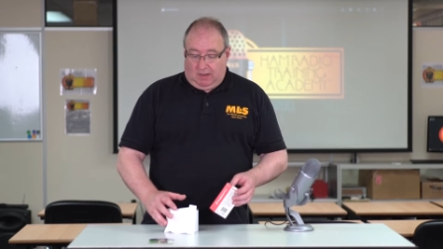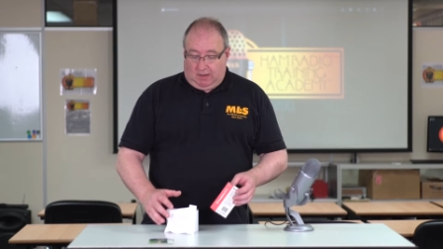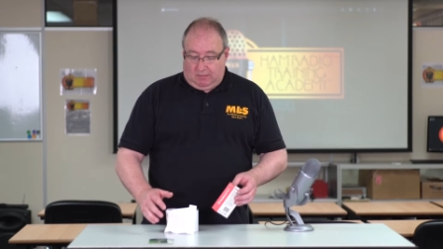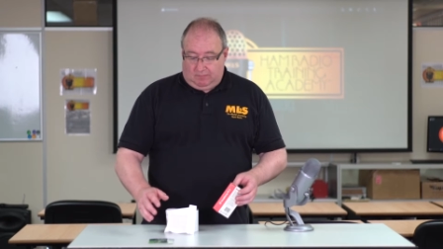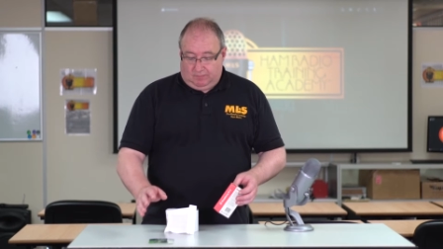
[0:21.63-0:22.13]

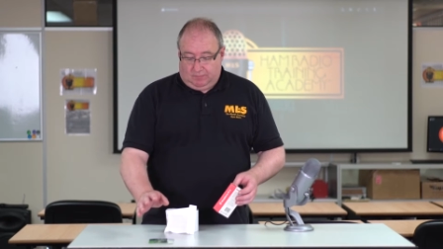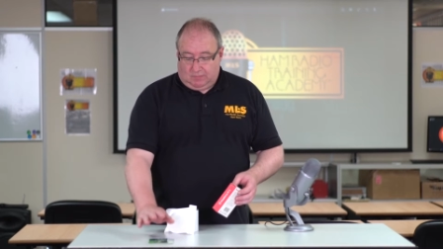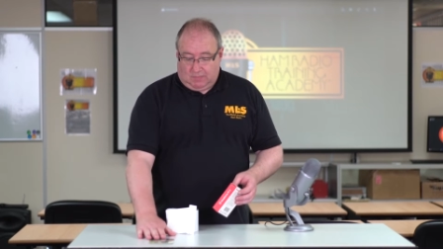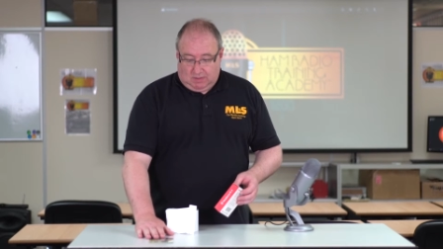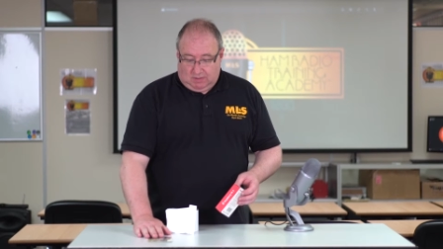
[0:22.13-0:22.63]
um,
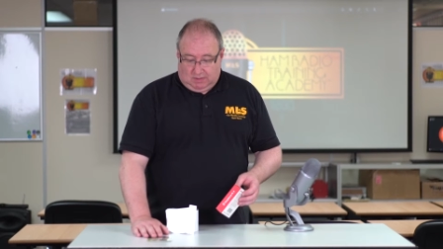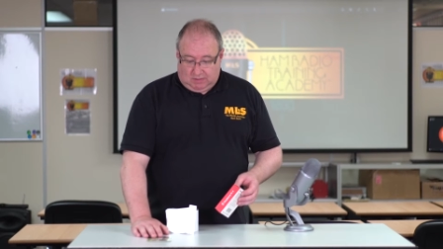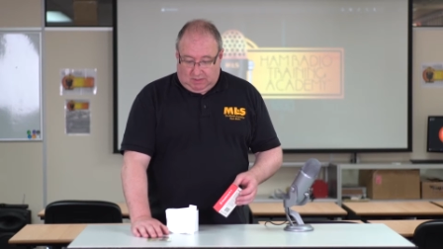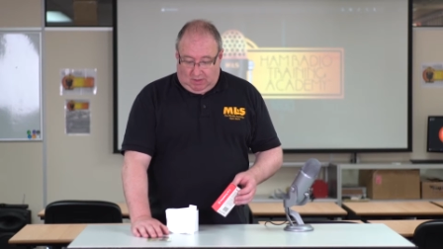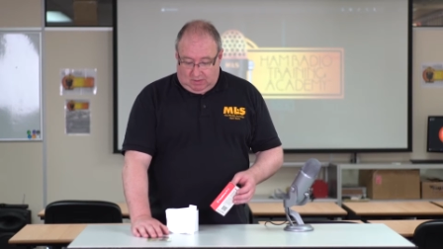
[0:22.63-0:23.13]

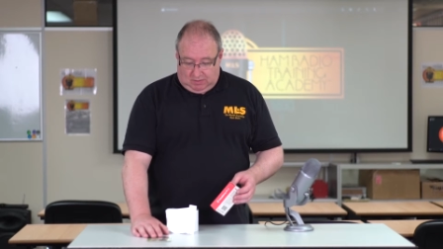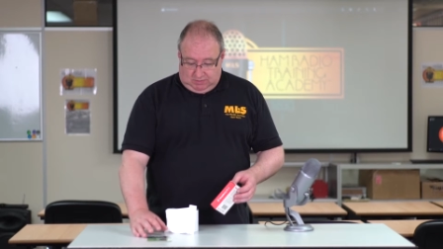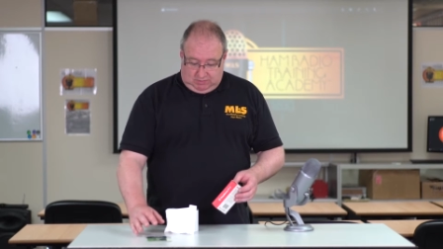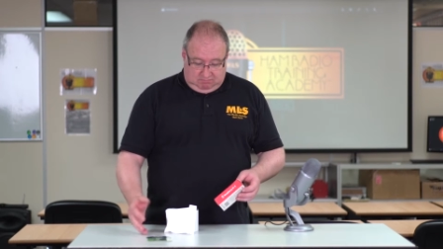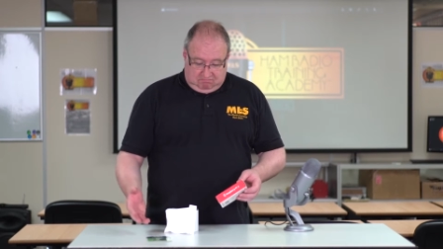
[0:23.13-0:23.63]
the card,